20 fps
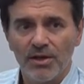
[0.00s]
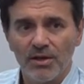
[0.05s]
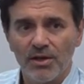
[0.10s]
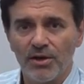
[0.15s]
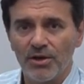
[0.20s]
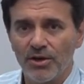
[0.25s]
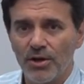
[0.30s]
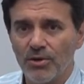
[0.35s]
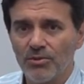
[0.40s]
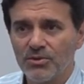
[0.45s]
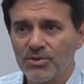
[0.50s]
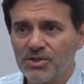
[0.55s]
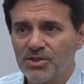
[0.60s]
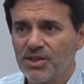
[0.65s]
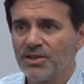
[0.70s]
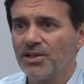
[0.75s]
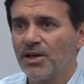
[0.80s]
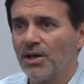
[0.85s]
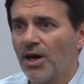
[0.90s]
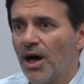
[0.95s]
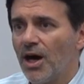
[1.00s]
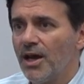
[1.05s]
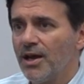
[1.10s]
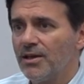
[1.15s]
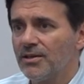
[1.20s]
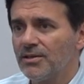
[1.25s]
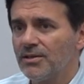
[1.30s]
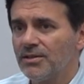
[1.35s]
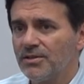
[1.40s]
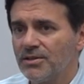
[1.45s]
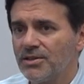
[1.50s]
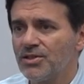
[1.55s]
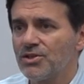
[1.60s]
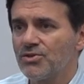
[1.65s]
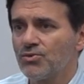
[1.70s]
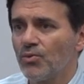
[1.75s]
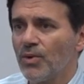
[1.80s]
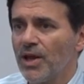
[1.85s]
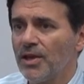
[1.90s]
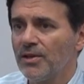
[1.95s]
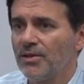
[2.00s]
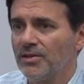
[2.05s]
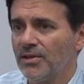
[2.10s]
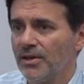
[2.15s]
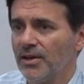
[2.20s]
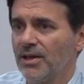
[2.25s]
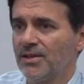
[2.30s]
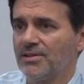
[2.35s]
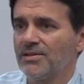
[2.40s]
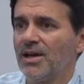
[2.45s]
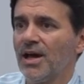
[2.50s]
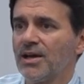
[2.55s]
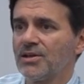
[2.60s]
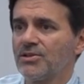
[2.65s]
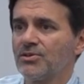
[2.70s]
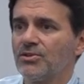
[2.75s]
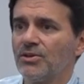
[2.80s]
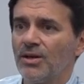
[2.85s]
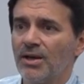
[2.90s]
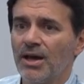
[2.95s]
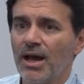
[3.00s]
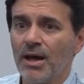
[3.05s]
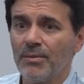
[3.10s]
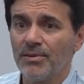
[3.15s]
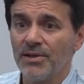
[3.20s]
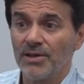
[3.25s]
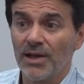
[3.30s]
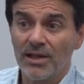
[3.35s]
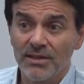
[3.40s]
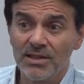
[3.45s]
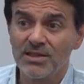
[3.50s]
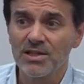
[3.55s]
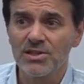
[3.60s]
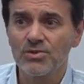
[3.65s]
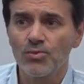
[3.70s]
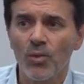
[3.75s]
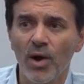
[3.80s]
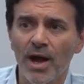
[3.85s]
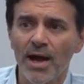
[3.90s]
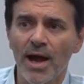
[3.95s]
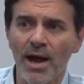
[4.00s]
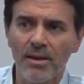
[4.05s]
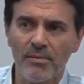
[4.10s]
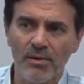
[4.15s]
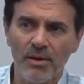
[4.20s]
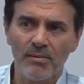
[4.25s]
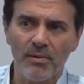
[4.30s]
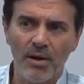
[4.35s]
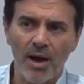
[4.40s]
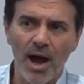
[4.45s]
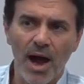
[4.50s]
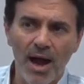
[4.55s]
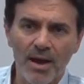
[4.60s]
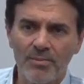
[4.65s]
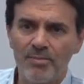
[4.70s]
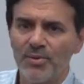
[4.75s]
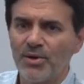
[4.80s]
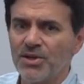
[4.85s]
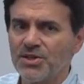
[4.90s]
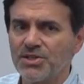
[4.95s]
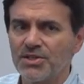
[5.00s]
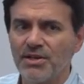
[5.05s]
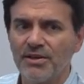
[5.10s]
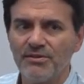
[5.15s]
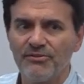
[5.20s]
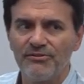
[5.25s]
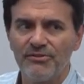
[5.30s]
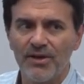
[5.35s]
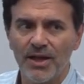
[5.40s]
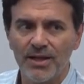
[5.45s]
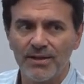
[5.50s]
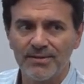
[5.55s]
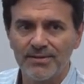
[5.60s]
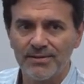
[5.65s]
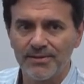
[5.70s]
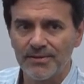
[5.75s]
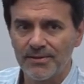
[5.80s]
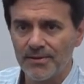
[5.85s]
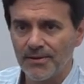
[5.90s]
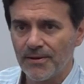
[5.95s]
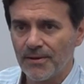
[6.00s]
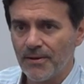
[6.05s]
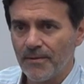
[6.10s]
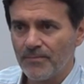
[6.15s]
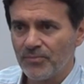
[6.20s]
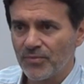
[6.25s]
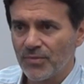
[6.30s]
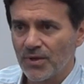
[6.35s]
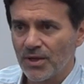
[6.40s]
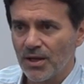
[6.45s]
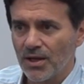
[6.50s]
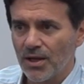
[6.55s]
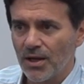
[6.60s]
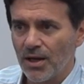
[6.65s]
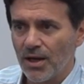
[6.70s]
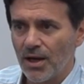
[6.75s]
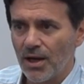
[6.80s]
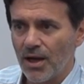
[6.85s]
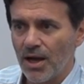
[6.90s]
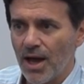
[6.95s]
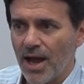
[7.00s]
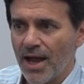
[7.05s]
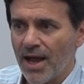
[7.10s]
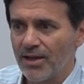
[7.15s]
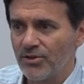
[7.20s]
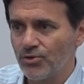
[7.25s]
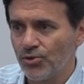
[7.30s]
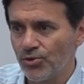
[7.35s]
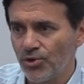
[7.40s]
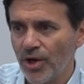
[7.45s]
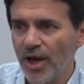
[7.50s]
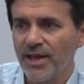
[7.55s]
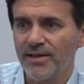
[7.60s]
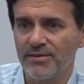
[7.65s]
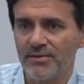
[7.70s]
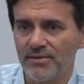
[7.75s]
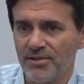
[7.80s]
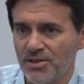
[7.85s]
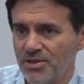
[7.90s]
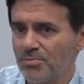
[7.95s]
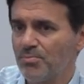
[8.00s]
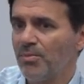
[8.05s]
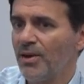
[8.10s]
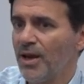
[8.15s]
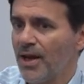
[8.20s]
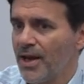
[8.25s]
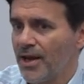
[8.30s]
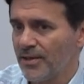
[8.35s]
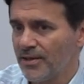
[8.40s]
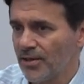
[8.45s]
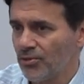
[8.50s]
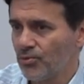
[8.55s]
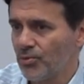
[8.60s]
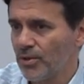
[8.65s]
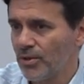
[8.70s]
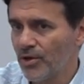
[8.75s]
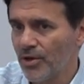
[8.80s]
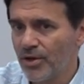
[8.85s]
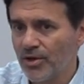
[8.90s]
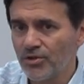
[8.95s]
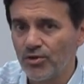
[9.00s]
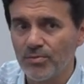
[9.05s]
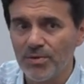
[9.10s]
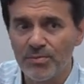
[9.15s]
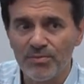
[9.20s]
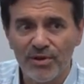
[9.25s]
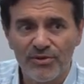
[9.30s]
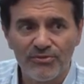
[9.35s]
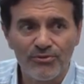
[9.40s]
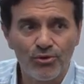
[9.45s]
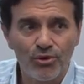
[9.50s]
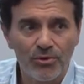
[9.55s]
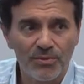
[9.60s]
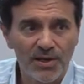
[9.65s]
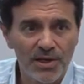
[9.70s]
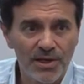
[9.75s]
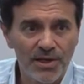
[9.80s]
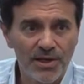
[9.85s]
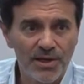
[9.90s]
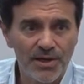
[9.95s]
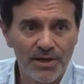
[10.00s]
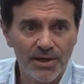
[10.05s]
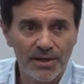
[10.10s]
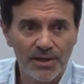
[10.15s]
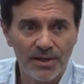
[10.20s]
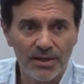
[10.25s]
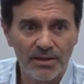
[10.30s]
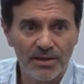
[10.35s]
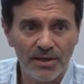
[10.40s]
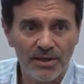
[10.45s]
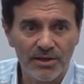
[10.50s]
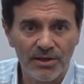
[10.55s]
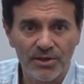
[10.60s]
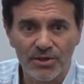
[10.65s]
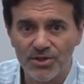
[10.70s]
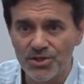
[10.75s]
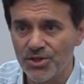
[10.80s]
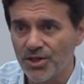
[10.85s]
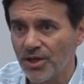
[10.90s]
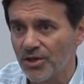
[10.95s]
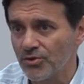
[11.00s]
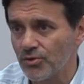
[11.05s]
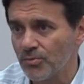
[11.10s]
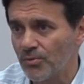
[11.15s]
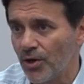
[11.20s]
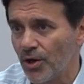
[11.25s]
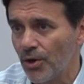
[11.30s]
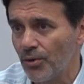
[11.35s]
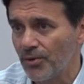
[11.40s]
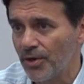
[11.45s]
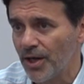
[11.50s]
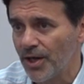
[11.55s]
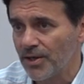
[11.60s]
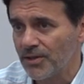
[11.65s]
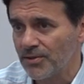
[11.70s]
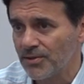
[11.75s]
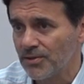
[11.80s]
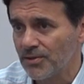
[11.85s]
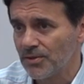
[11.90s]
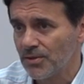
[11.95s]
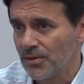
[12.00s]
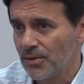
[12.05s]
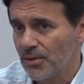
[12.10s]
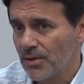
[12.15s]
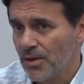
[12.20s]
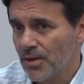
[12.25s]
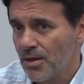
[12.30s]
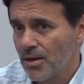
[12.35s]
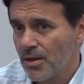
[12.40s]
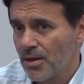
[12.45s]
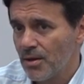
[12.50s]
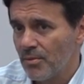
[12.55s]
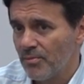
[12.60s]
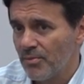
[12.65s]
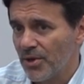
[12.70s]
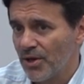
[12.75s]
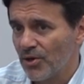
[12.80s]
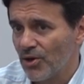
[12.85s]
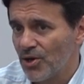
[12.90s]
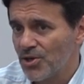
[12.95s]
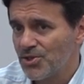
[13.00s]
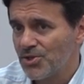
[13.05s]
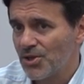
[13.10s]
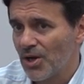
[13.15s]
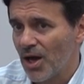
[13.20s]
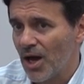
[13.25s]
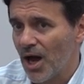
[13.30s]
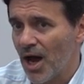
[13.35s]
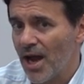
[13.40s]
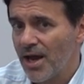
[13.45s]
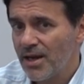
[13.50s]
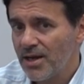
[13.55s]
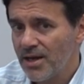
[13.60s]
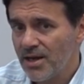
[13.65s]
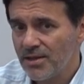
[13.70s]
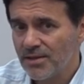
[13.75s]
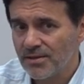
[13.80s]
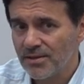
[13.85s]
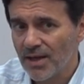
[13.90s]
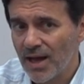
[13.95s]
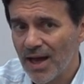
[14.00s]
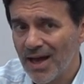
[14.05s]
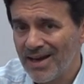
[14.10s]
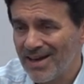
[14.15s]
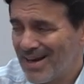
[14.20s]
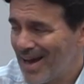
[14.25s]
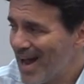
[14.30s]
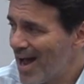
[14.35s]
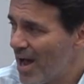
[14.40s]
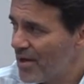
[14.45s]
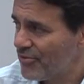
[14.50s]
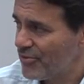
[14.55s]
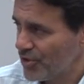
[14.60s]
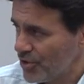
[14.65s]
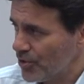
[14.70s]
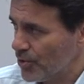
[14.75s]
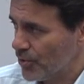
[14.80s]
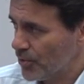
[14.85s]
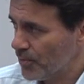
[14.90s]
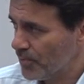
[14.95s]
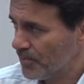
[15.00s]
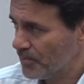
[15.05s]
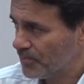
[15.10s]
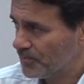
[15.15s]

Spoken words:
you know, sitting idle, this is when the attacks really happen. And this is why I personally felt I had to write this play that we're going to be performing here in Nicosia tomorrow night. Because I needed an avenue